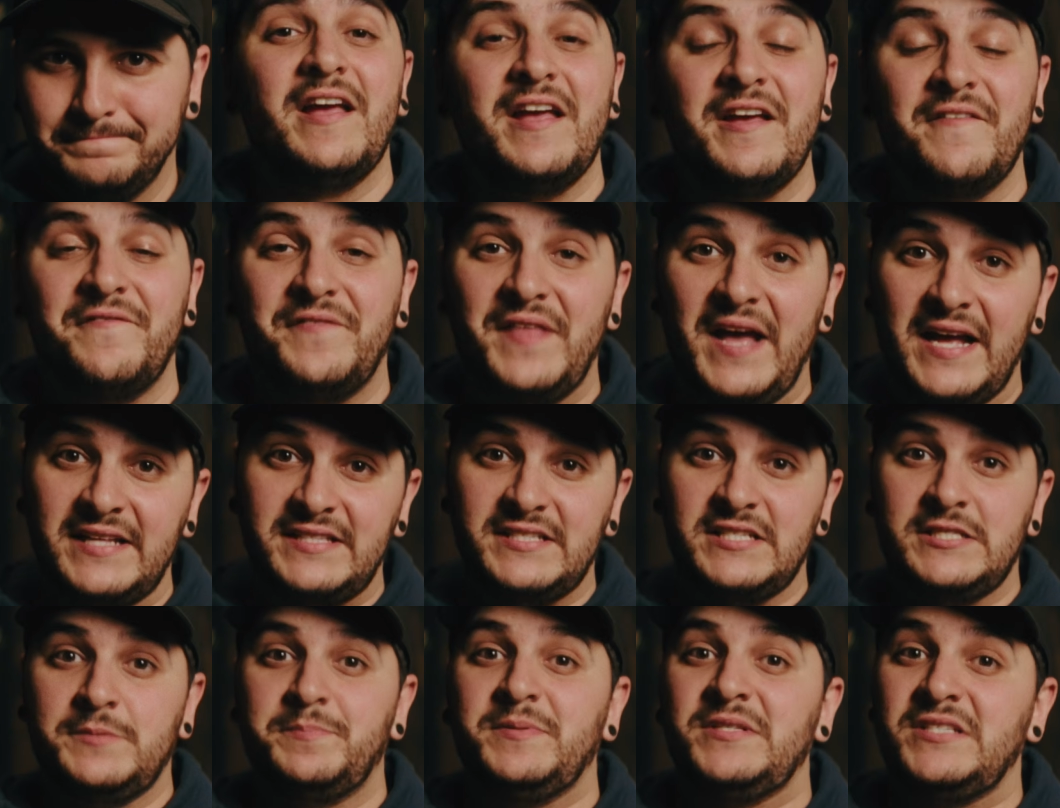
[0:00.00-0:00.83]
If
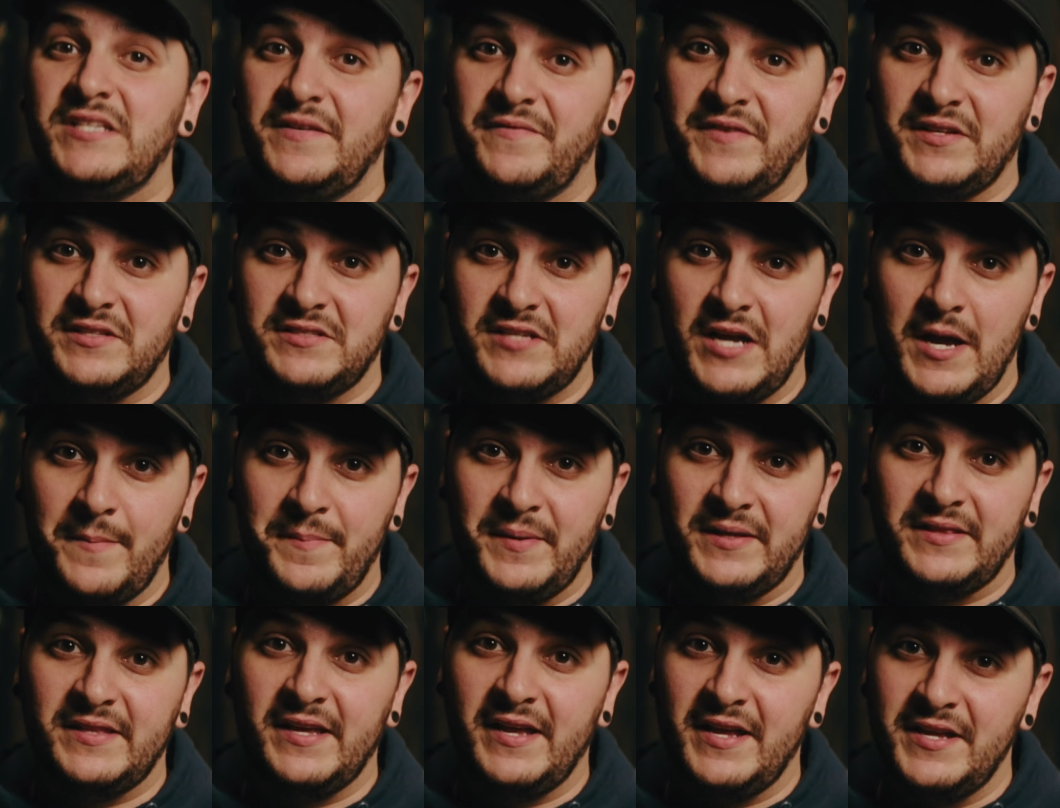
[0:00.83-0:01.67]
that's a specific
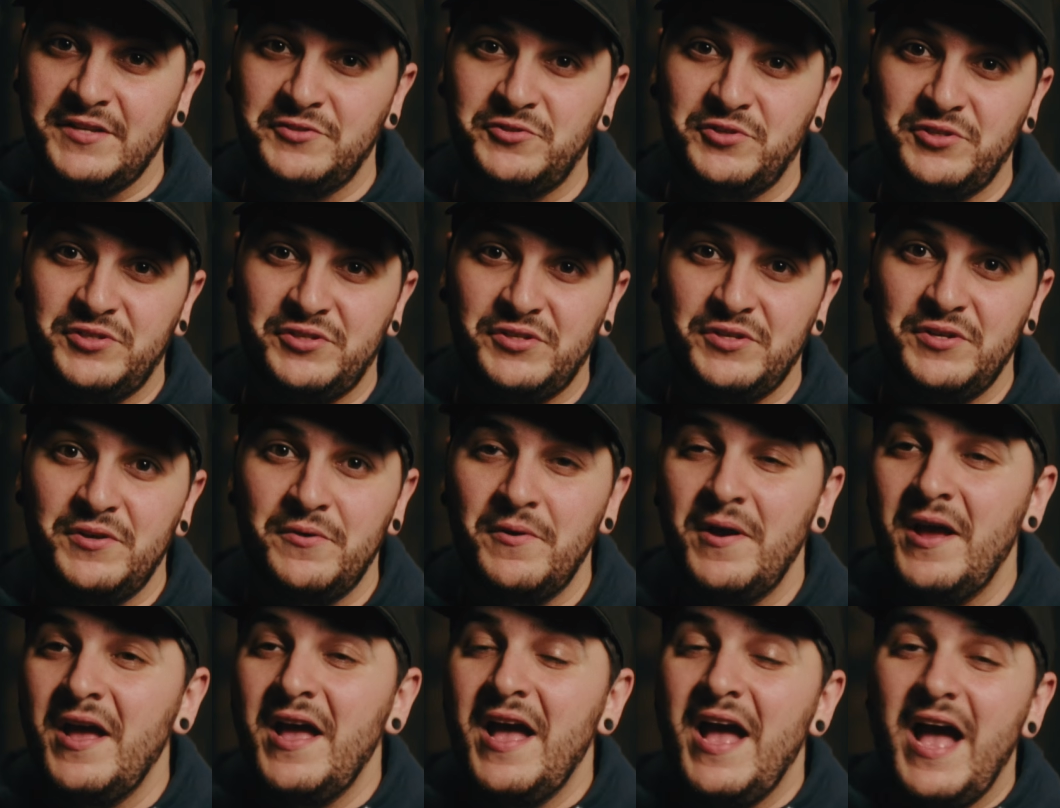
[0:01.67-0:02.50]
topic that interests
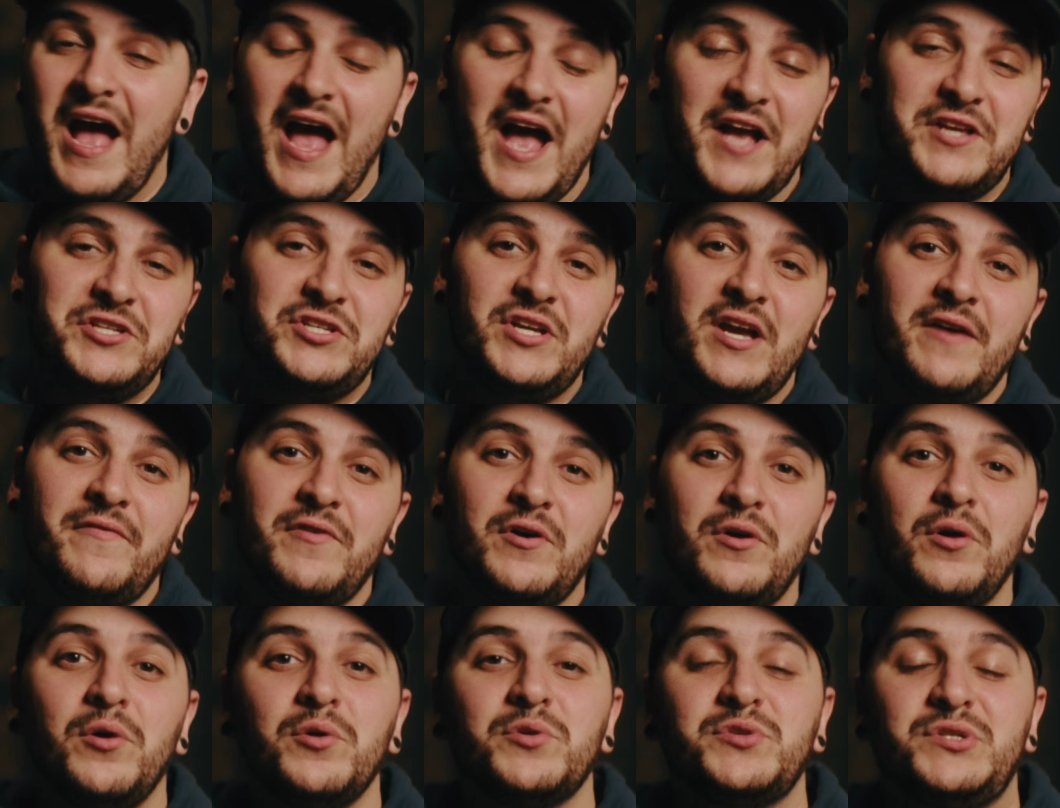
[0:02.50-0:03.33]
you, I actually have
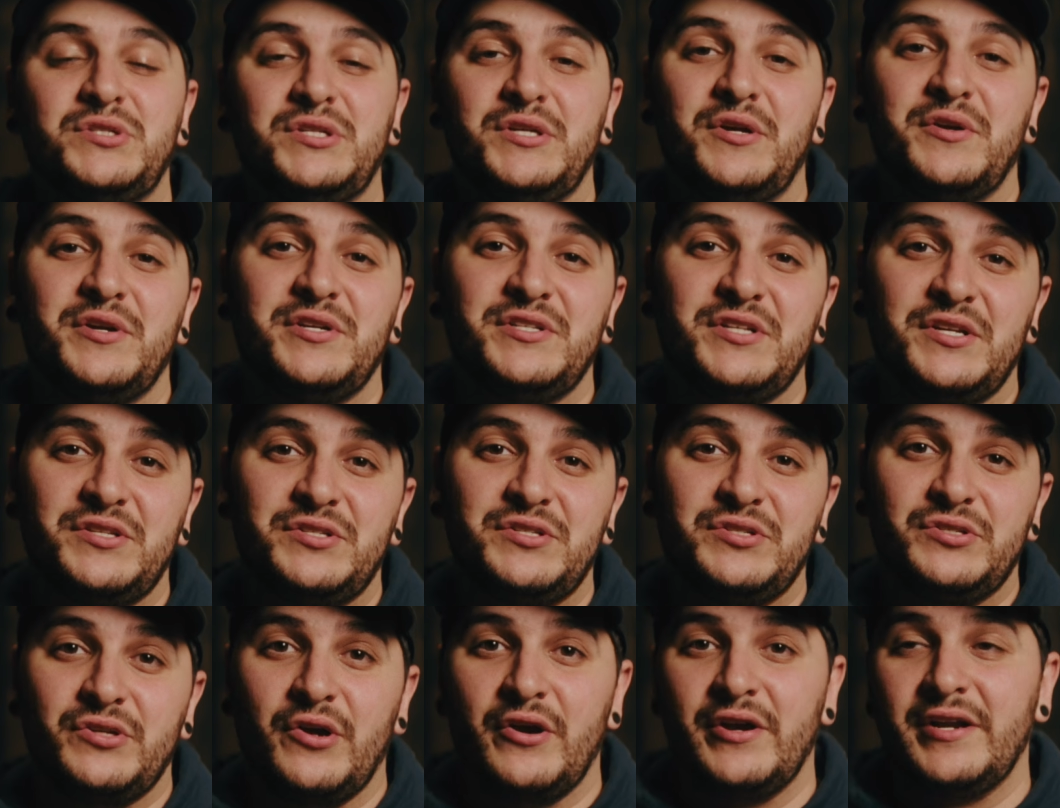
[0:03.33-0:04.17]
a whole series I
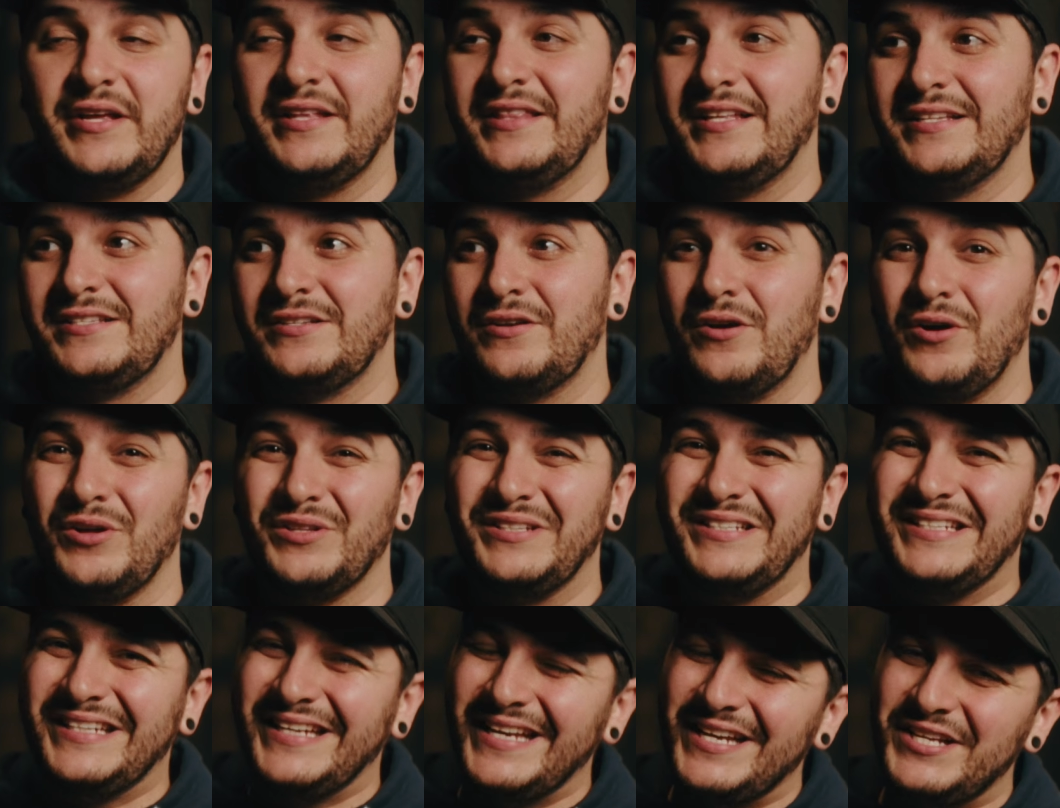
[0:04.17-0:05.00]
started that's
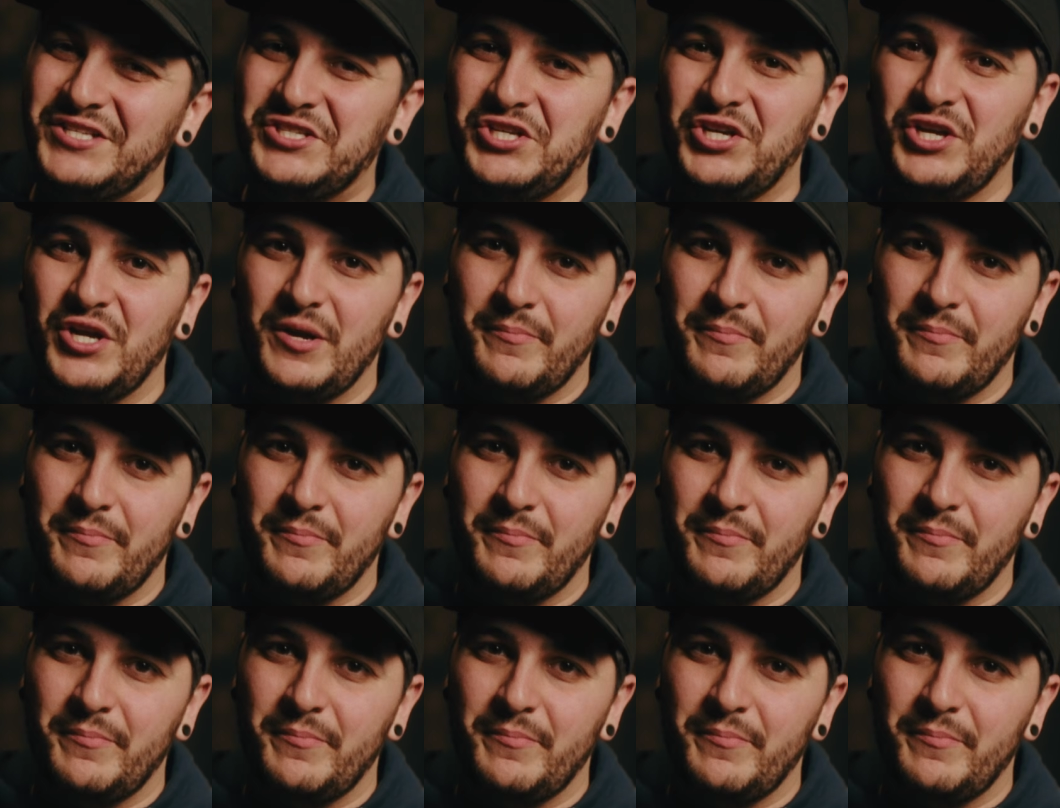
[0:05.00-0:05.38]
called Teaching a